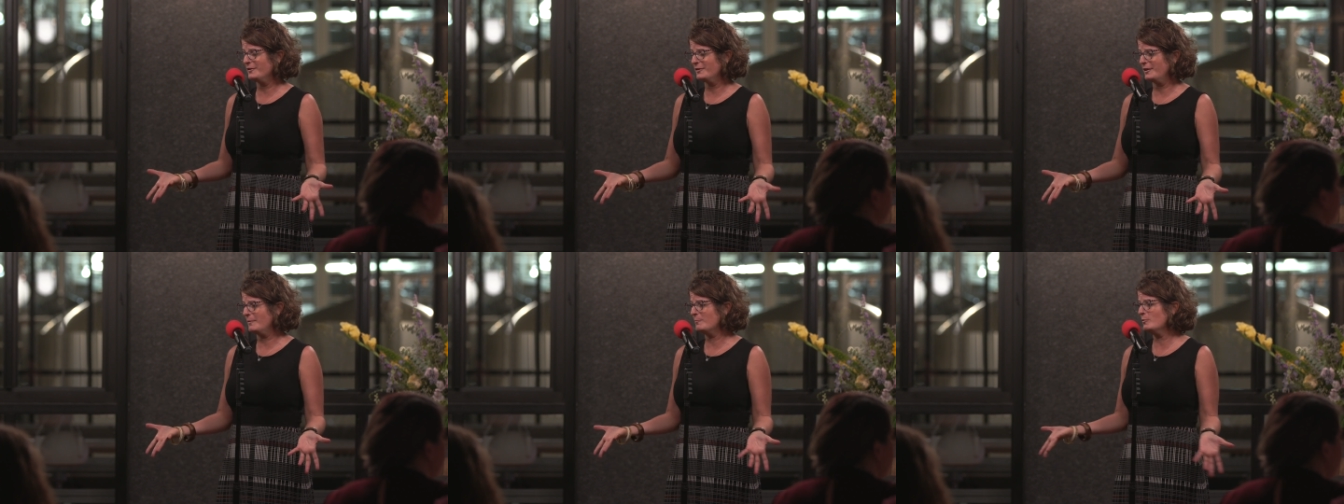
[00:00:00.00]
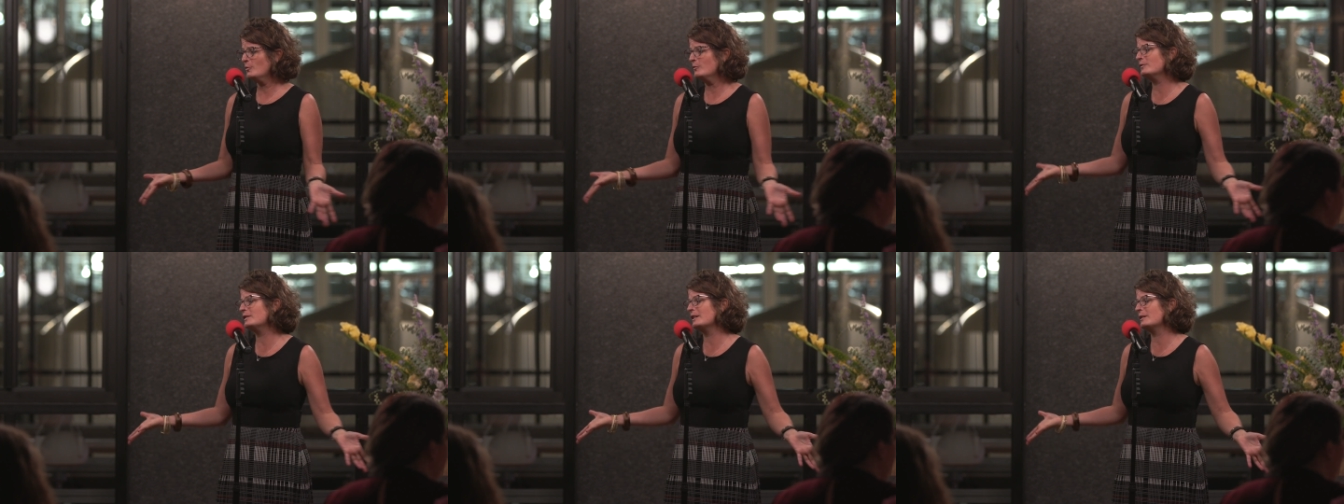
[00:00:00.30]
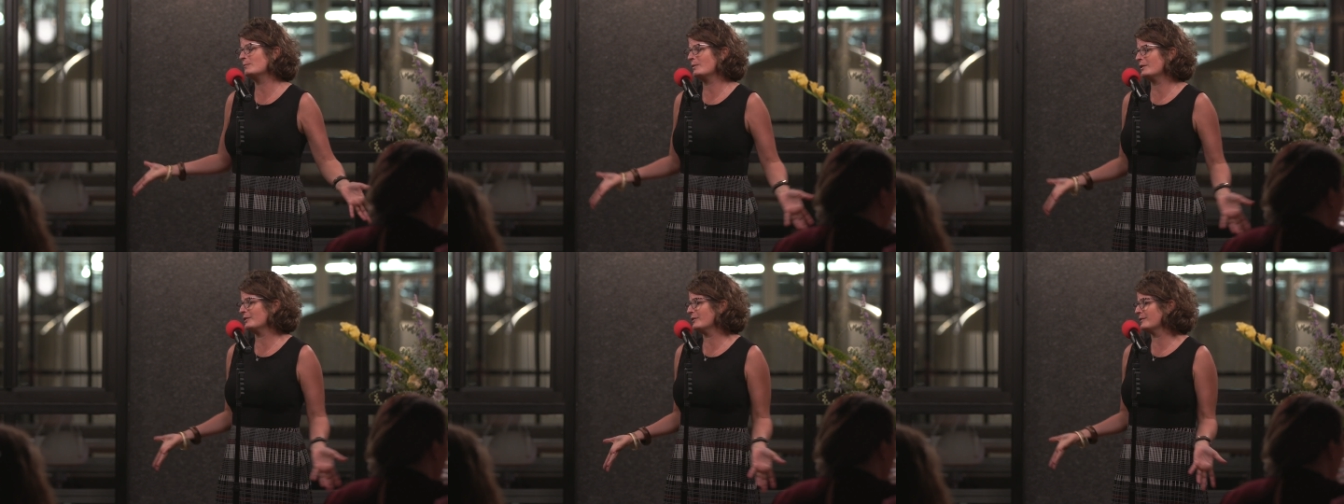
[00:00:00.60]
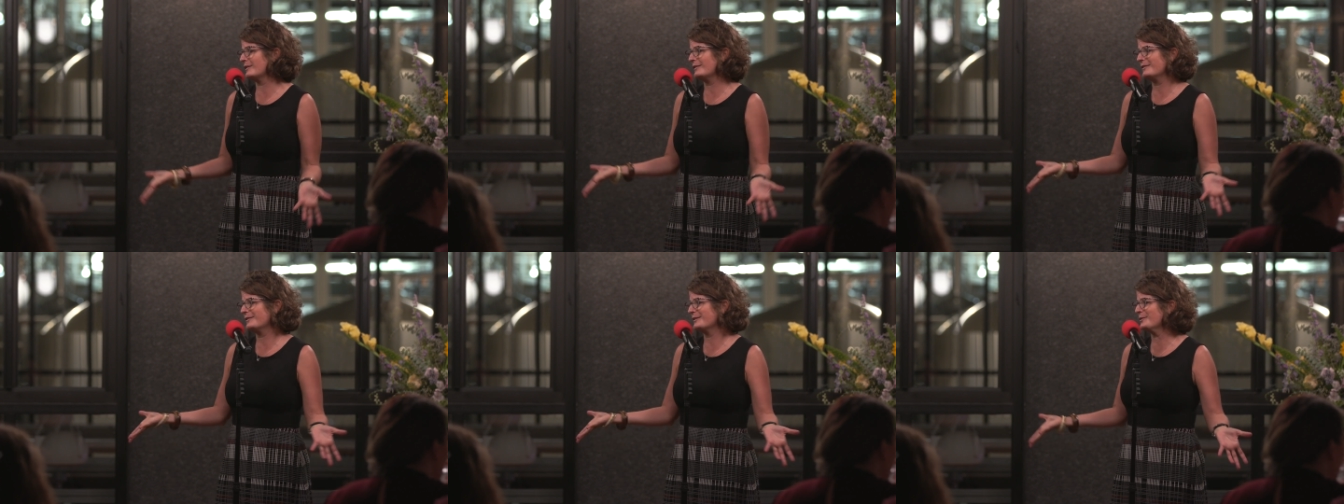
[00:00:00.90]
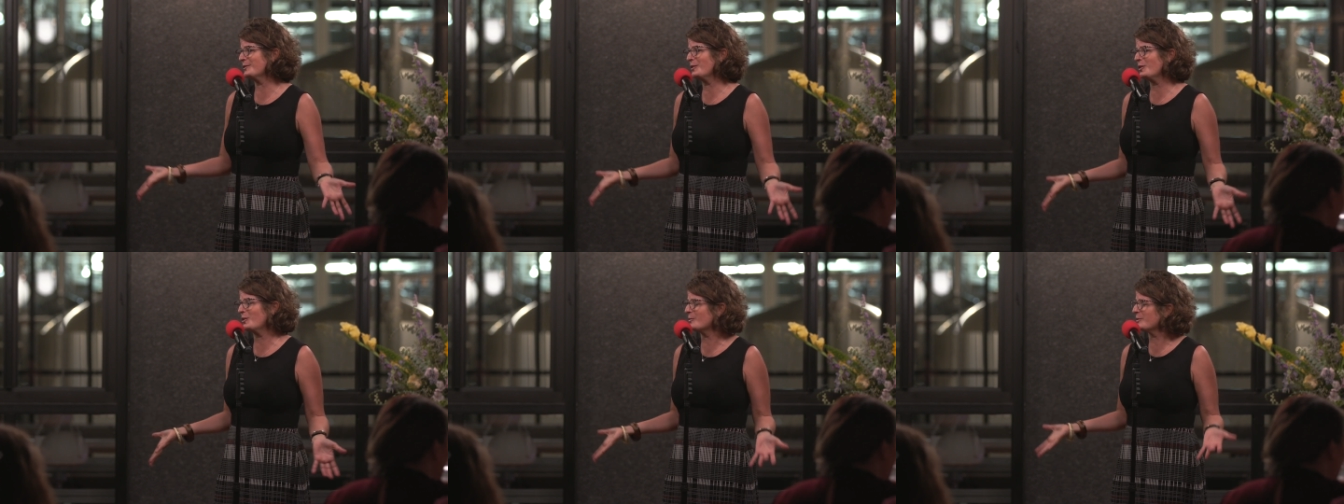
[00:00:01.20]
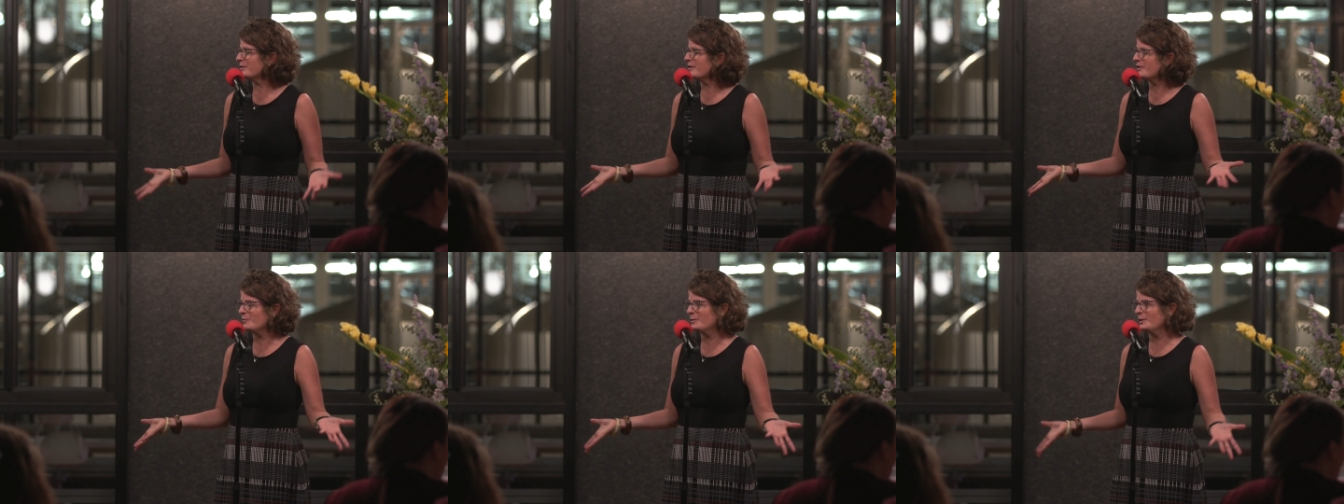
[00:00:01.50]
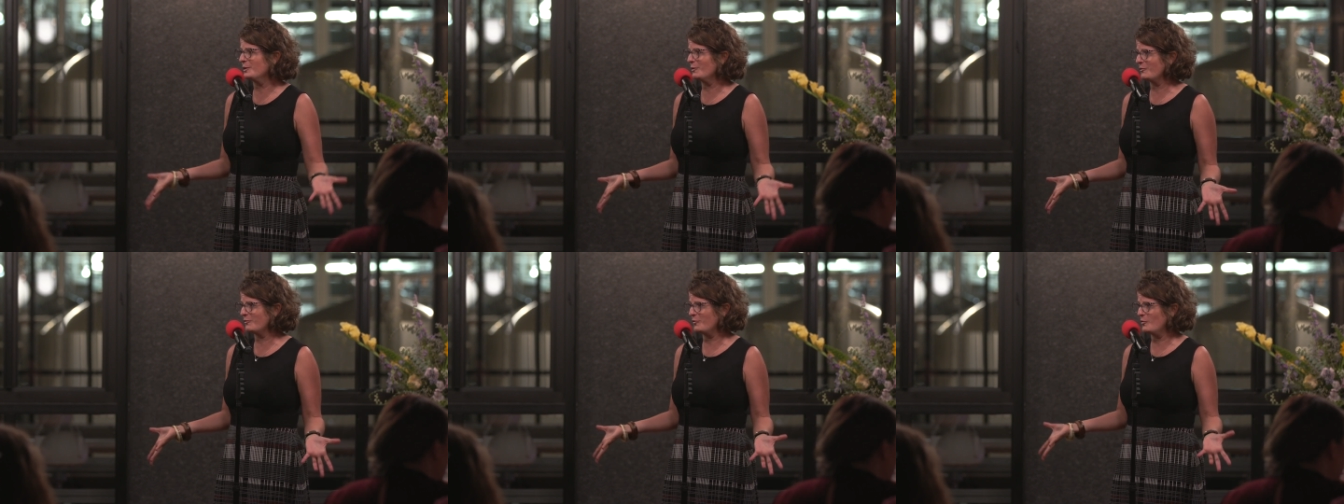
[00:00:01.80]
they moved in when the little girl was
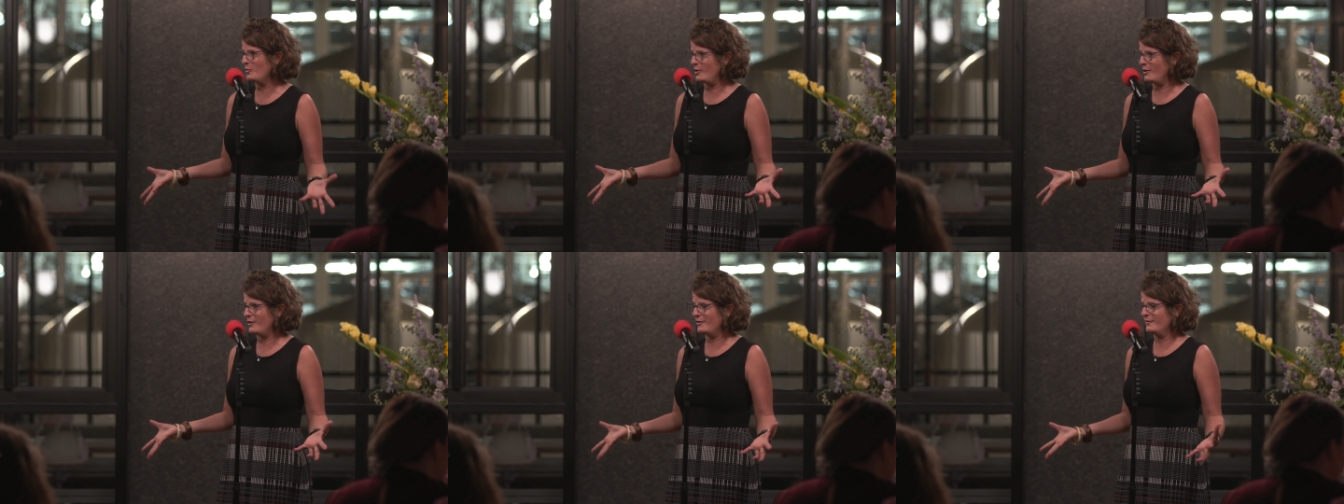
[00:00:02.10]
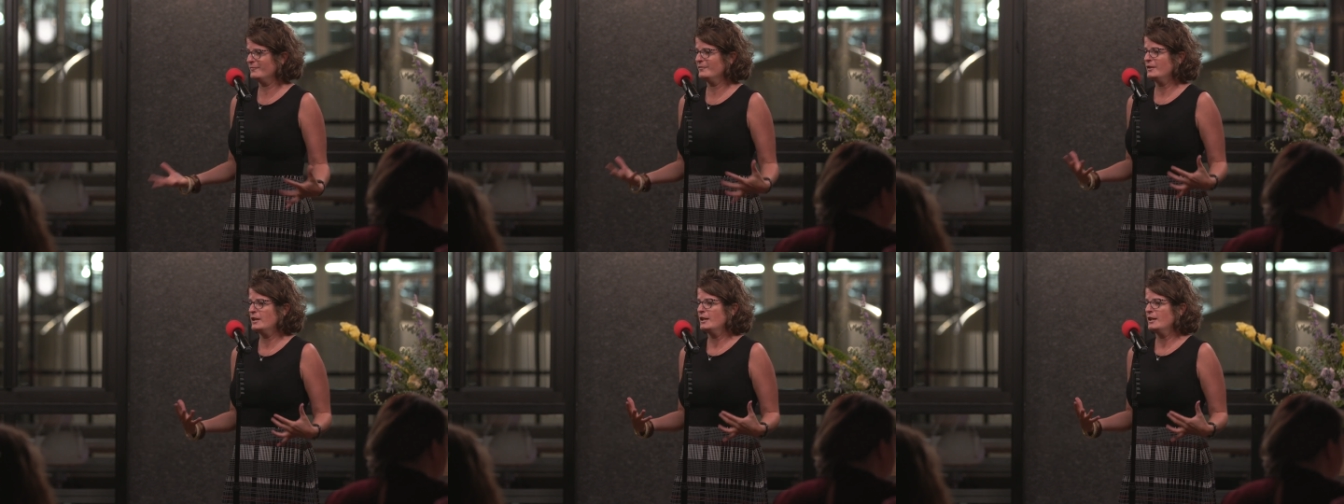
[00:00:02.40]
3 or 4.